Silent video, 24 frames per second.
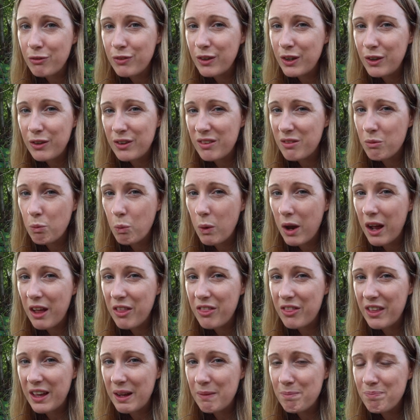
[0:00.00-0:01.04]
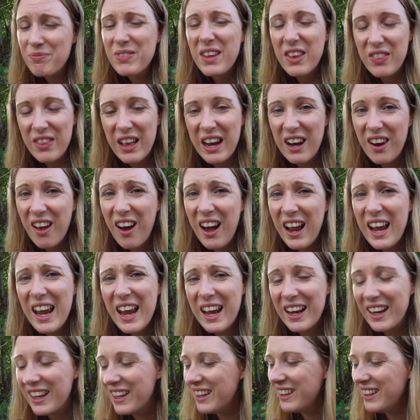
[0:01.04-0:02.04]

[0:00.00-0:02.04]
food isn't worth it, they're lying.